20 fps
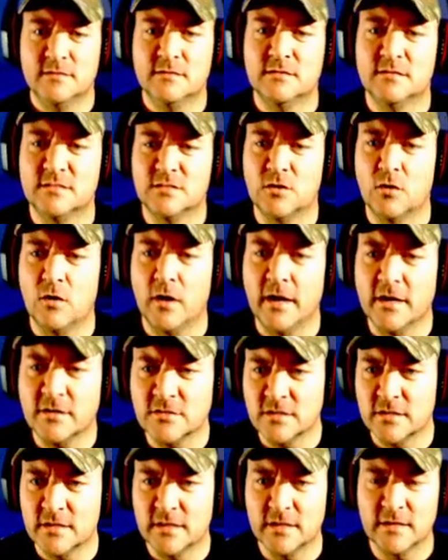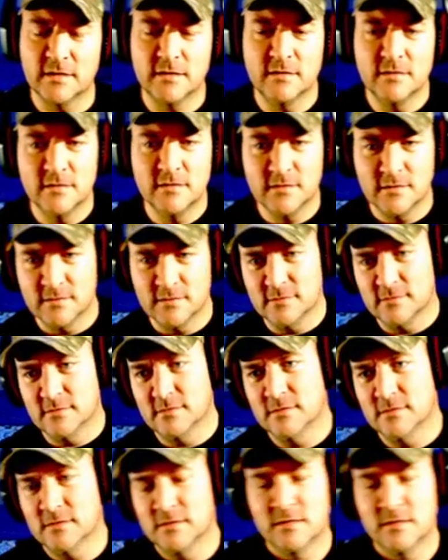So I actually think
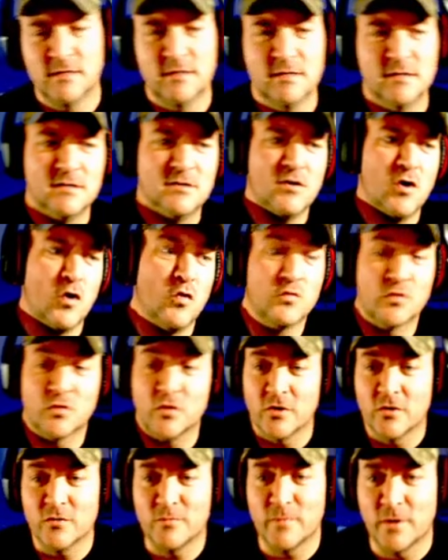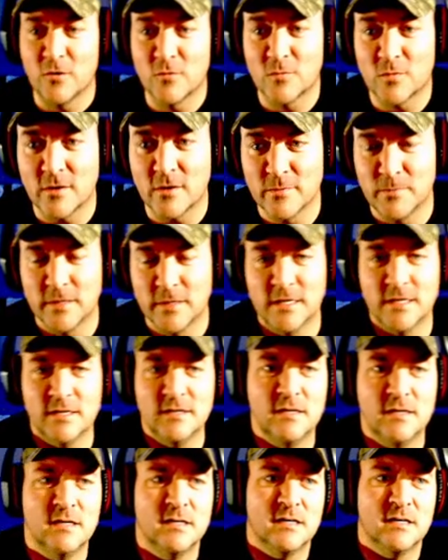overall, my overall opinion
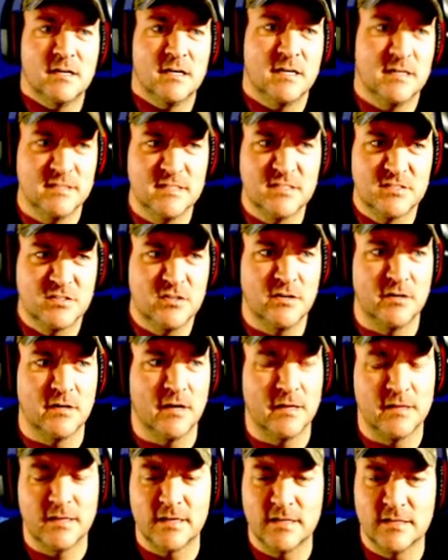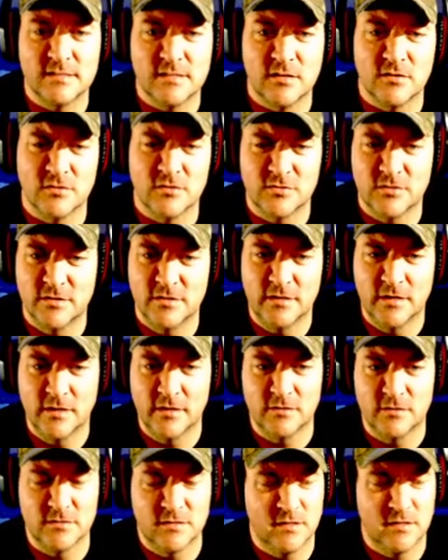is it's good. I think it's like good.
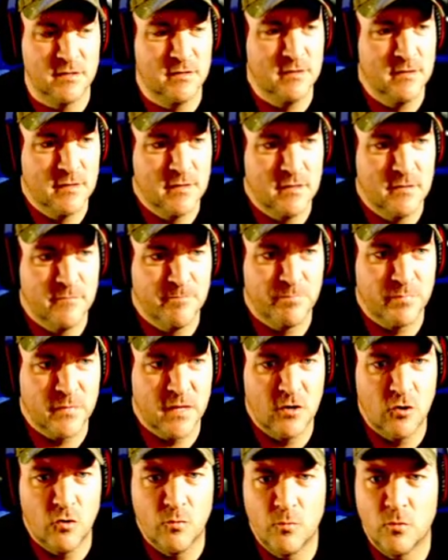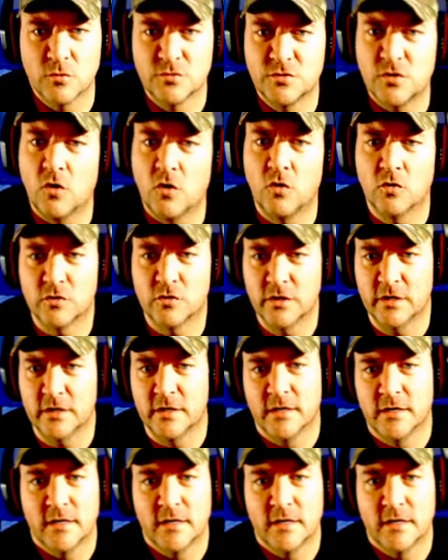There's almost all good.